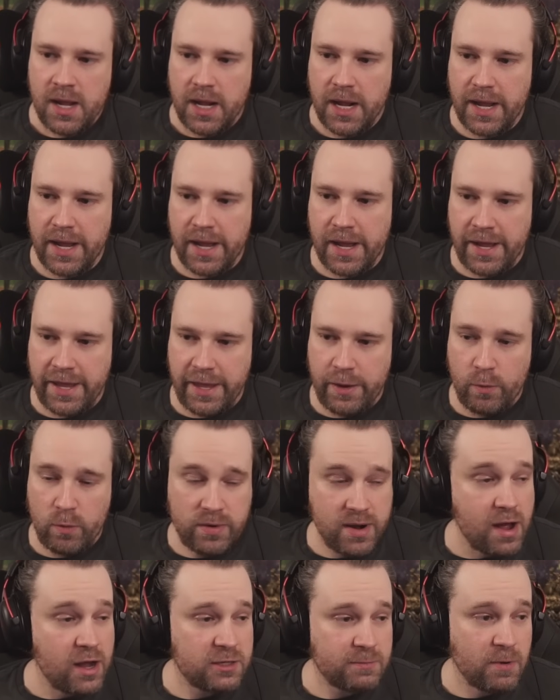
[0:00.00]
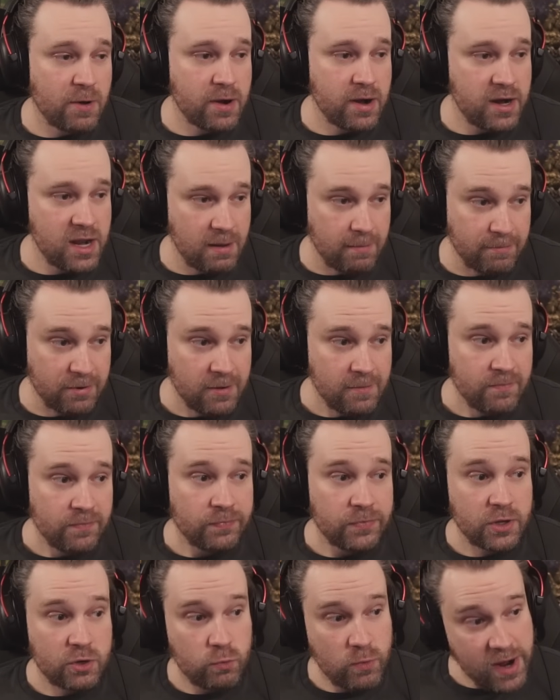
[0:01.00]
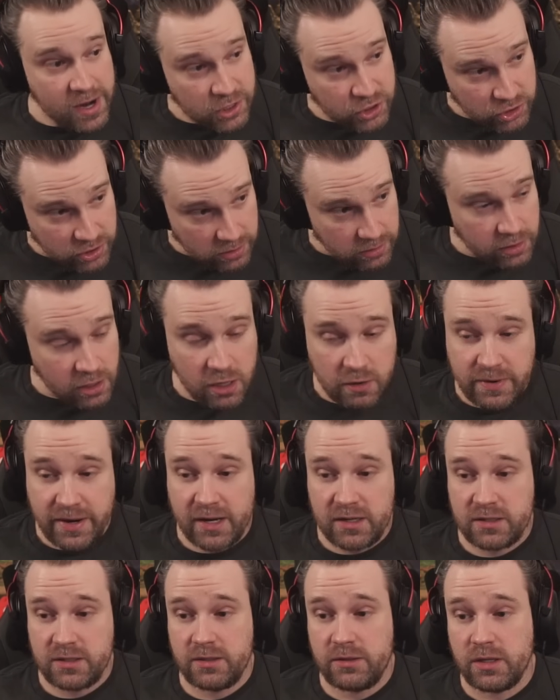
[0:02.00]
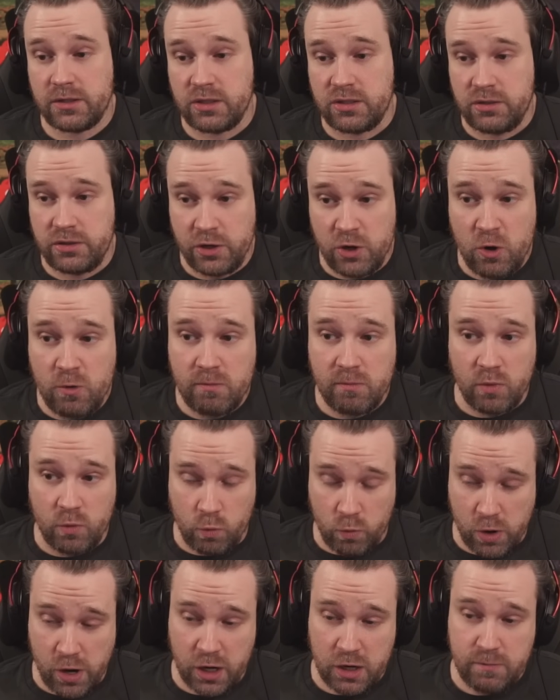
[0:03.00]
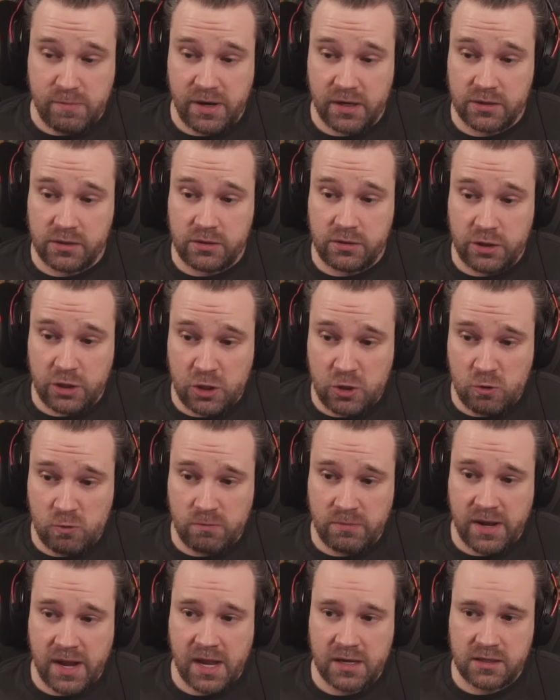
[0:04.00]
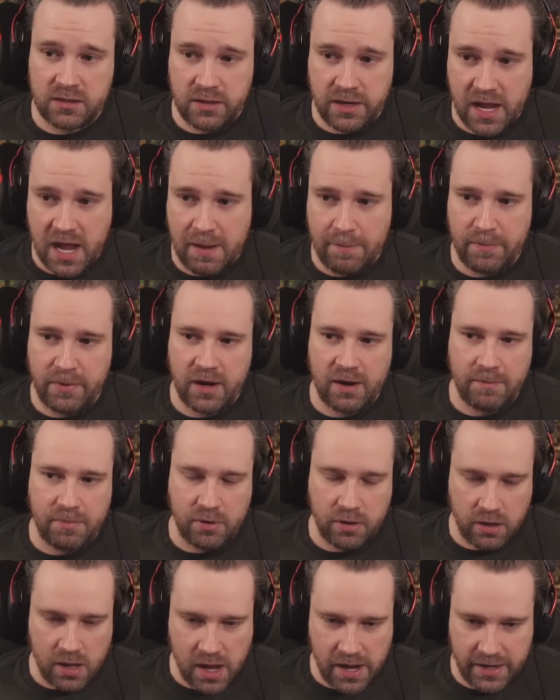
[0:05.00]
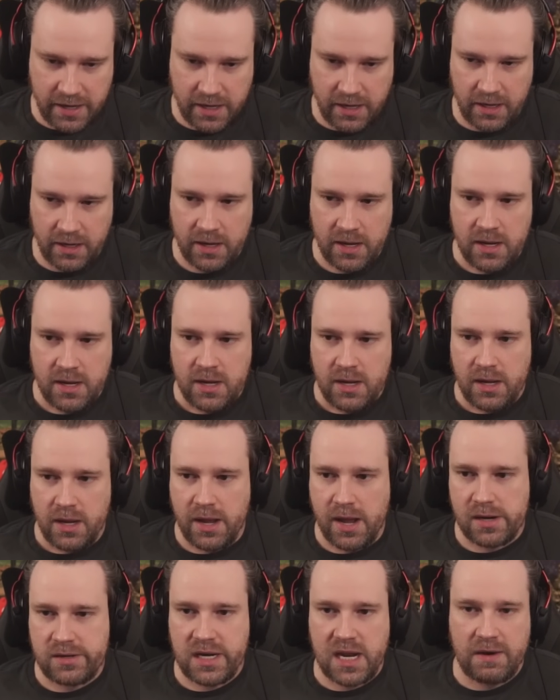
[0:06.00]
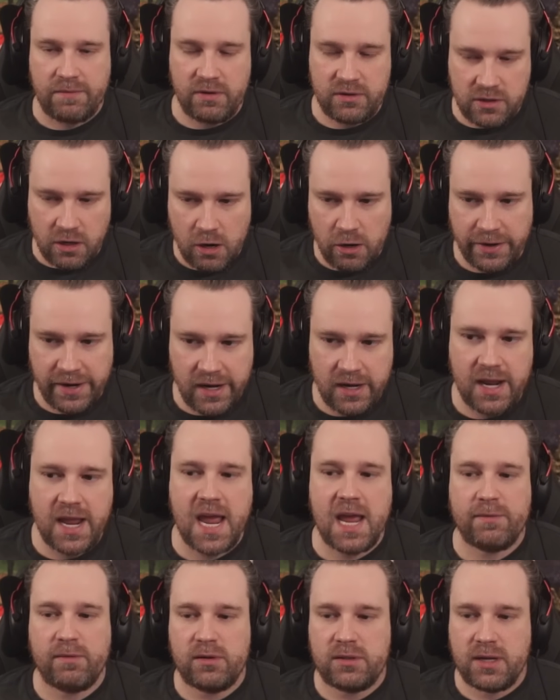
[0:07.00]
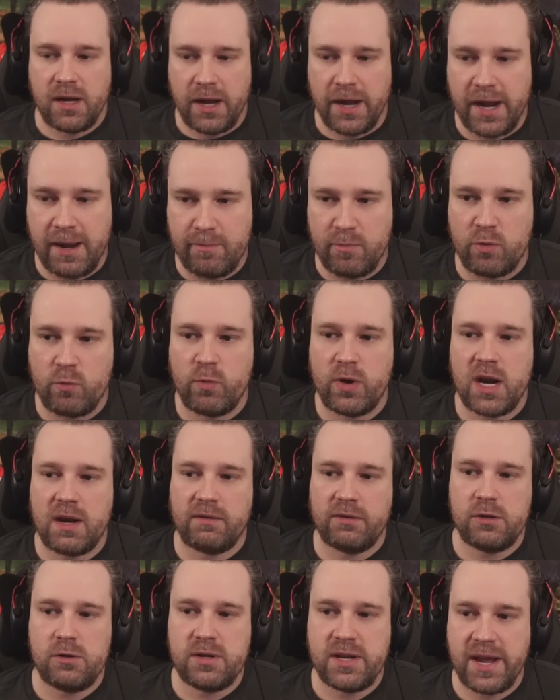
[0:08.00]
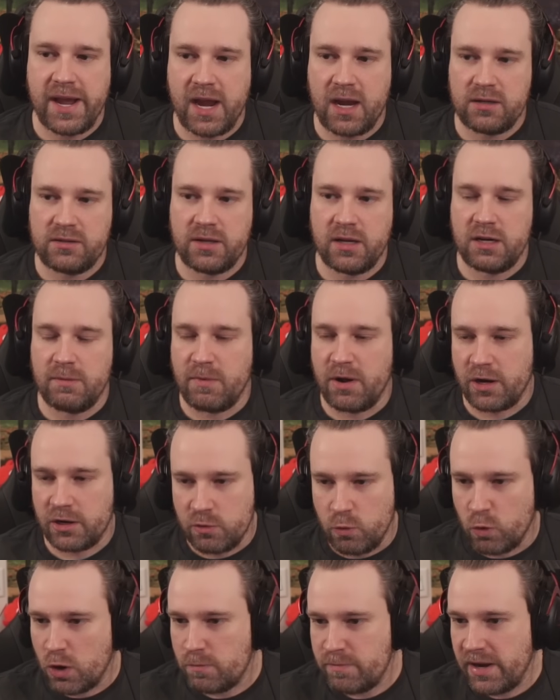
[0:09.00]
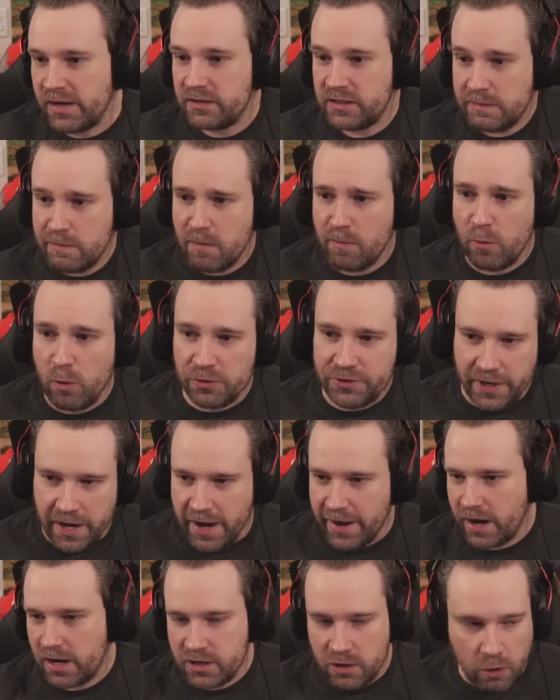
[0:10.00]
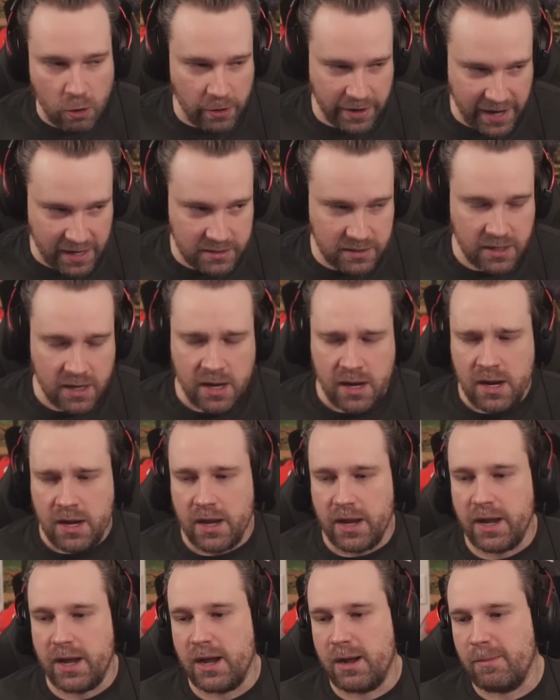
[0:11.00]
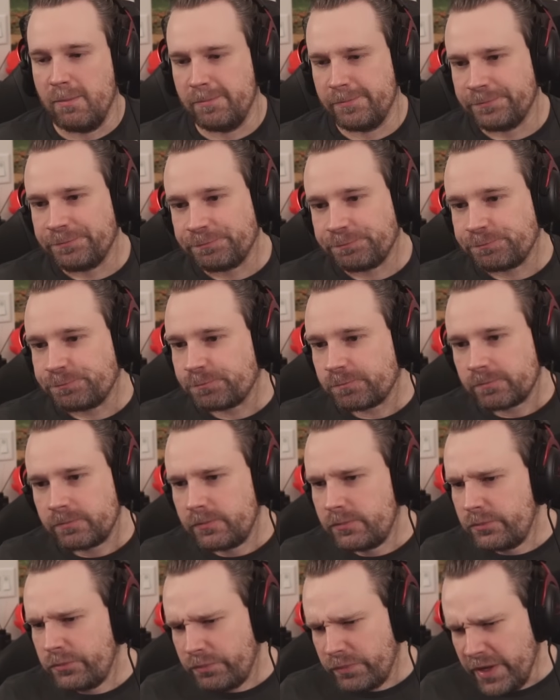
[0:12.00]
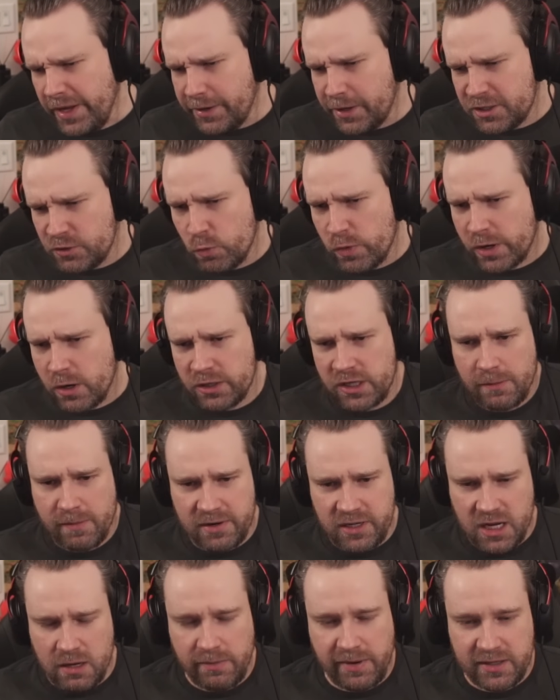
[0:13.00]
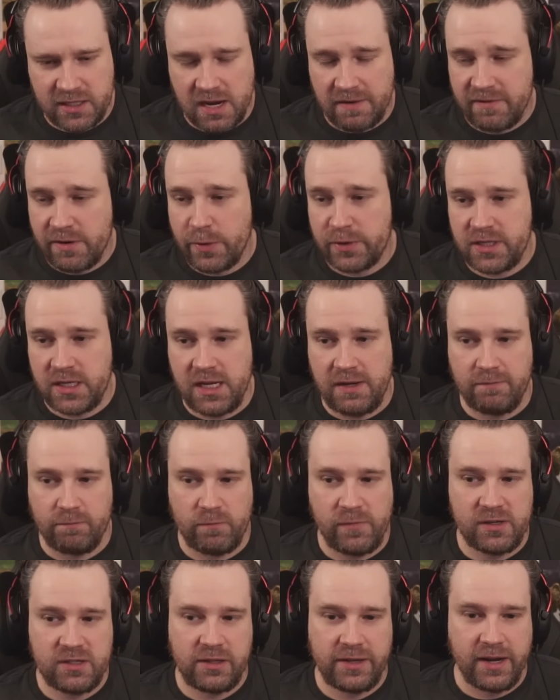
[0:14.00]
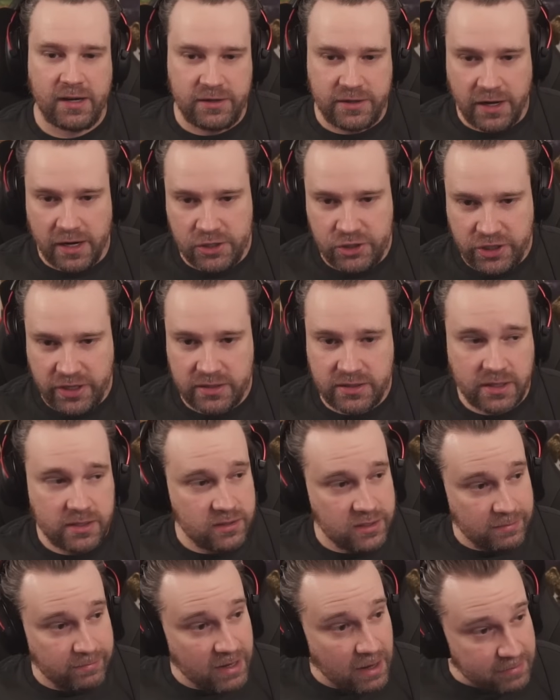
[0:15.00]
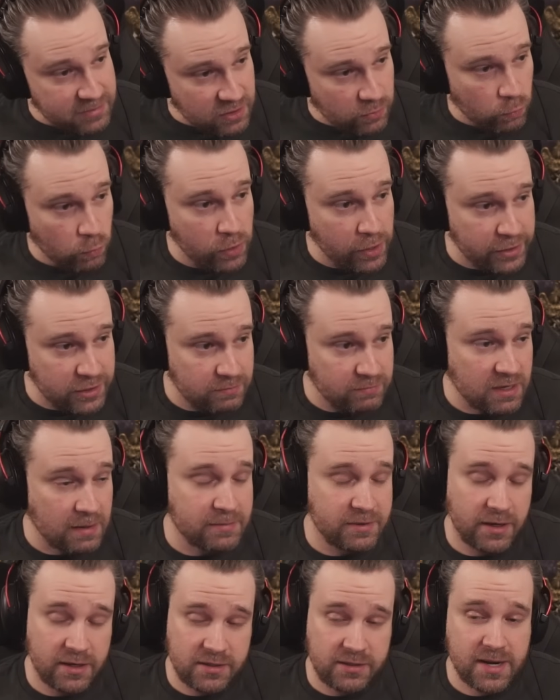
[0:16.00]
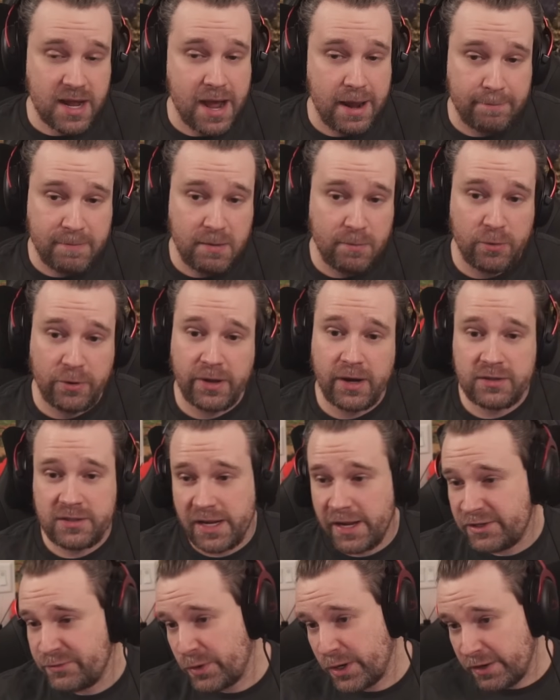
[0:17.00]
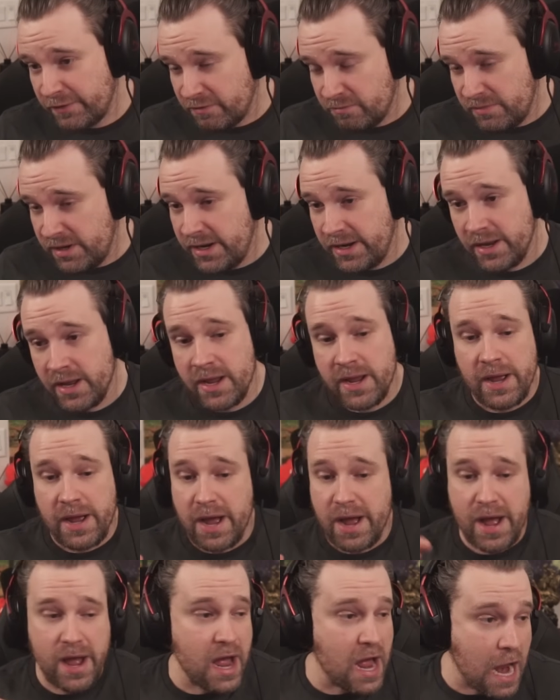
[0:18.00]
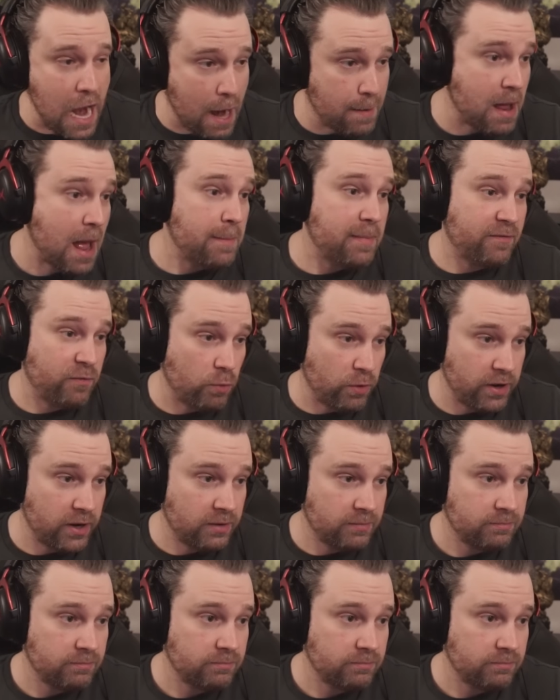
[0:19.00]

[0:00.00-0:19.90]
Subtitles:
It will now spawn an imp. The question, though, is does Doom work? Because Doom has not been applying to every target every time whenever you cast a Demonic Core-based Demon Bolt on a target. It doesn't work all the time on dummies. I've noticed it even recently in dungeons. Sometimes it works, sometimes it does not. People are going to say it's working for me. I'm happy for you.